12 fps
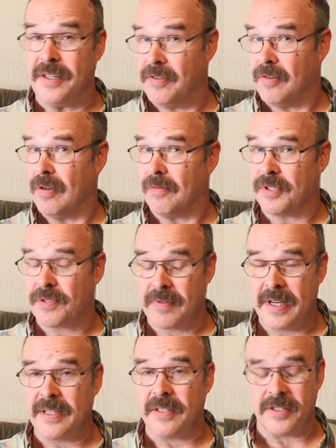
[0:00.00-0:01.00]
and who it was
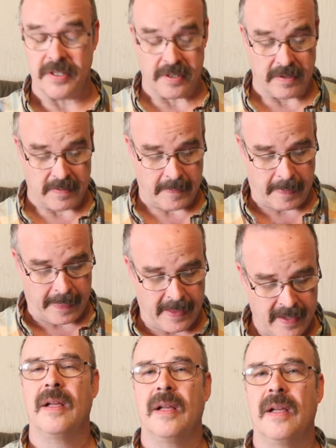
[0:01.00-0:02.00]
written to.
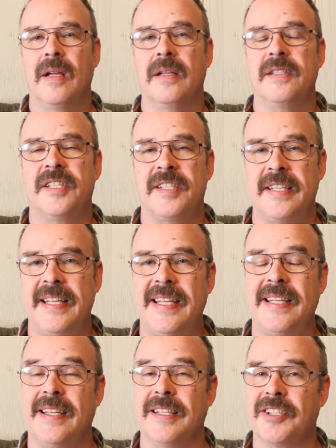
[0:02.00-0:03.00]

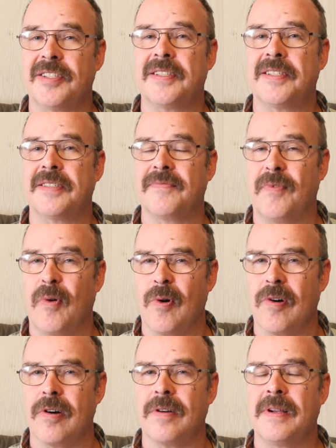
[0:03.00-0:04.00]
C is
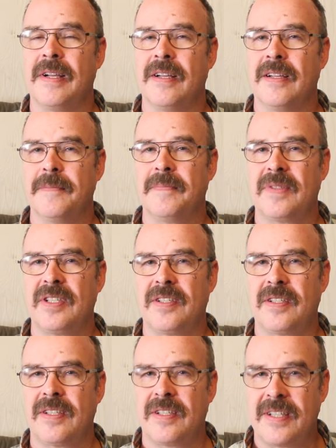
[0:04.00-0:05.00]
for
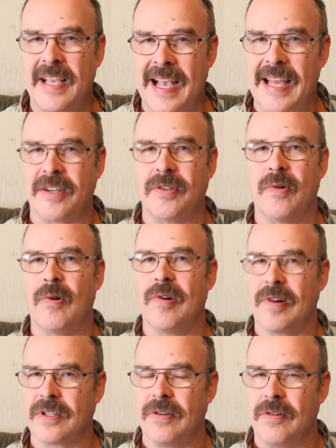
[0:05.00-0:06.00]

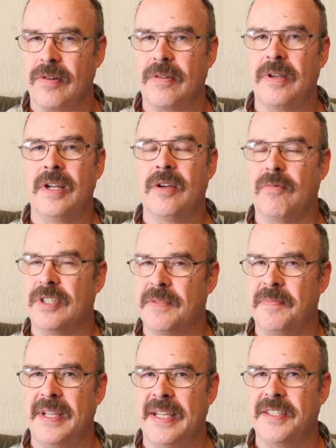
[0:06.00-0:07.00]
categorical,
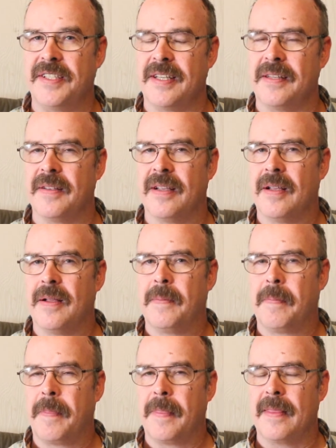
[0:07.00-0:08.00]
which means that
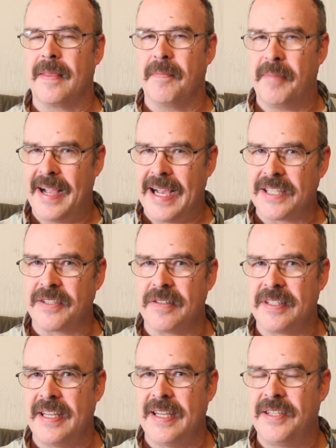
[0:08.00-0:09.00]
the pastor
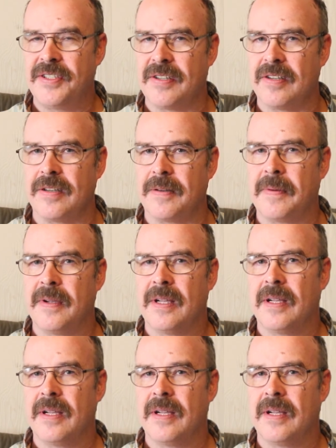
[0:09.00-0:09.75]
teacher,